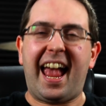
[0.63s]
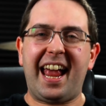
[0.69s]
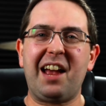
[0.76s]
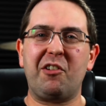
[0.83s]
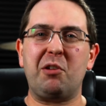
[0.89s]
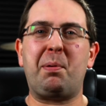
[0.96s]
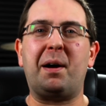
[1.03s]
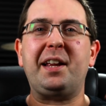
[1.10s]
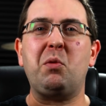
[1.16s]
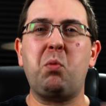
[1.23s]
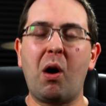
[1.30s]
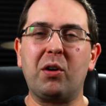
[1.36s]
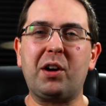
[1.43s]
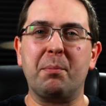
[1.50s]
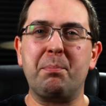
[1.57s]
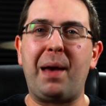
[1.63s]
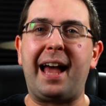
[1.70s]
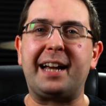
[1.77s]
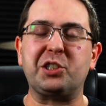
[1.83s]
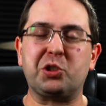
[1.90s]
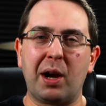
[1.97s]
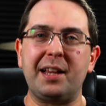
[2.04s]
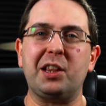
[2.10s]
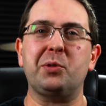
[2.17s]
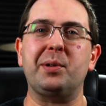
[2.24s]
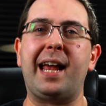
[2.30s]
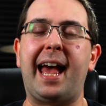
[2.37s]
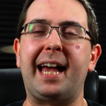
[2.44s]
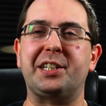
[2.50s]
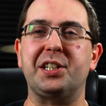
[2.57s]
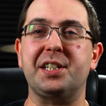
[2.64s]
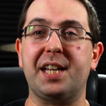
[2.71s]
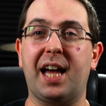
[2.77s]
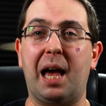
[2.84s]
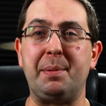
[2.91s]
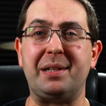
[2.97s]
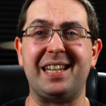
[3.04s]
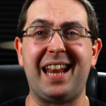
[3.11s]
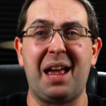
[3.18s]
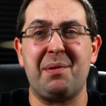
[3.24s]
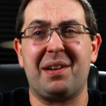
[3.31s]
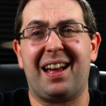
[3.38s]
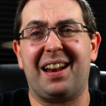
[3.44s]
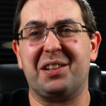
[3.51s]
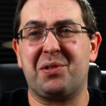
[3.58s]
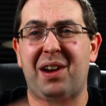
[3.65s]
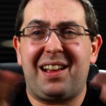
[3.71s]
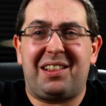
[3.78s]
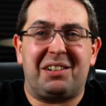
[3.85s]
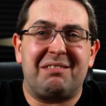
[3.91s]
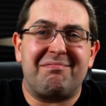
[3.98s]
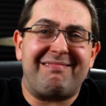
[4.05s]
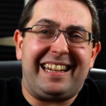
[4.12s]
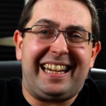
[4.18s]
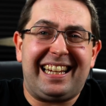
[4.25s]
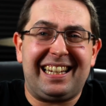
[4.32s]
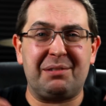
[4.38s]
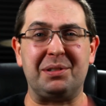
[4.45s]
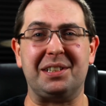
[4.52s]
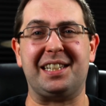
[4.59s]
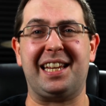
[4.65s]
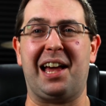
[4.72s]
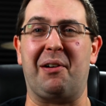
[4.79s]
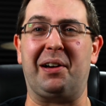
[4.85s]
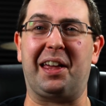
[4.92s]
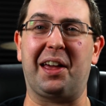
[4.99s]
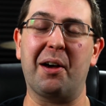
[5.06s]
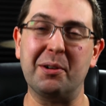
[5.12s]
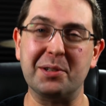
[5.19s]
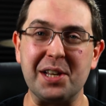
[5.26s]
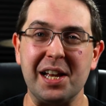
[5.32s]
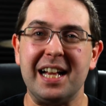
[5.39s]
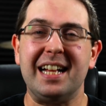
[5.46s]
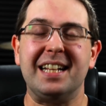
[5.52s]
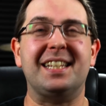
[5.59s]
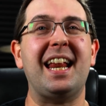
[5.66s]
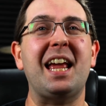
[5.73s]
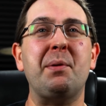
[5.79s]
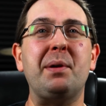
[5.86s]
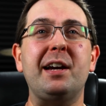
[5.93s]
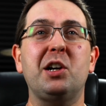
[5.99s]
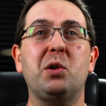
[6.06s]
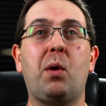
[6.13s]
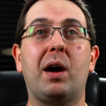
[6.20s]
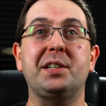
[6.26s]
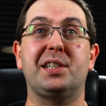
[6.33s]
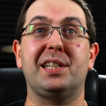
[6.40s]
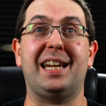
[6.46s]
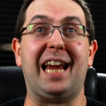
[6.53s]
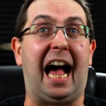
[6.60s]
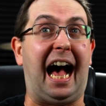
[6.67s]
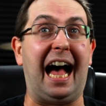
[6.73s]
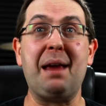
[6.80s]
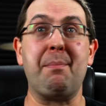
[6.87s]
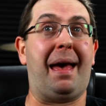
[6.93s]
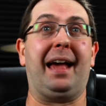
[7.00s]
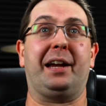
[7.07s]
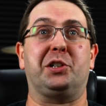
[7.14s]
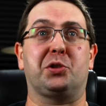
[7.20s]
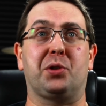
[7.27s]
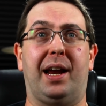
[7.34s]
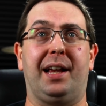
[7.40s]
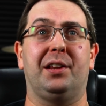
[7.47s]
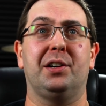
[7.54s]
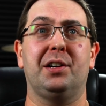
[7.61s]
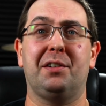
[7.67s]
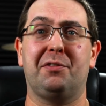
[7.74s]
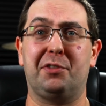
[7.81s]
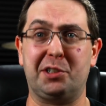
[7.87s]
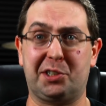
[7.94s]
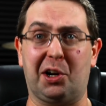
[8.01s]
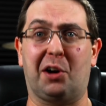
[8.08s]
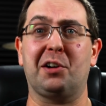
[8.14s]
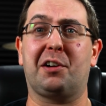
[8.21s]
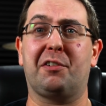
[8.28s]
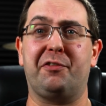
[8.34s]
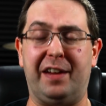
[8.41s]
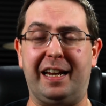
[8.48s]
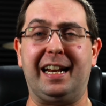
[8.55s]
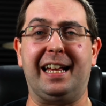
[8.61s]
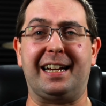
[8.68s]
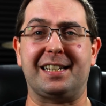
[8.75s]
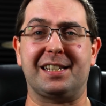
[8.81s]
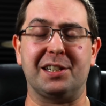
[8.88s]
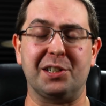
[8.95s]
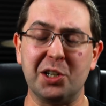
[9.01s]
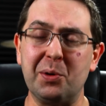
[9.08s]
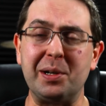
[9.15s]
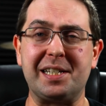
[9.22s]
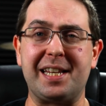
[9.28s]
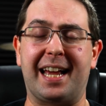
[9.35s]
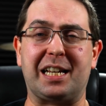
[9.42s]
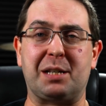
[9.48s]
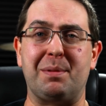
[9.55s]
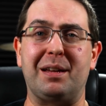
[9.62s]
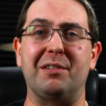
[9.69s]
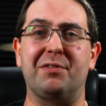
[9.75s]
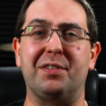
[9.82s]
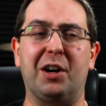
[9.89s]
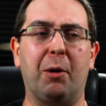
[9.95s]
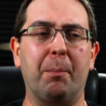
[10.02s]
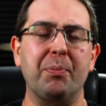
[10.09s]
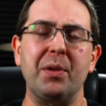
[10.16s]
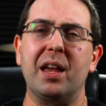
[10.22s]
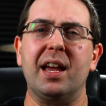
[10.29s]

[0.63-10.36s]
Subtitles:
Hey everybody, welcome back, trailer reaction time, and today we got a trailer, we'll see how it goes. Today we're here to watch the IMAX trailer for Dark Phoenix, the newest X-Men film.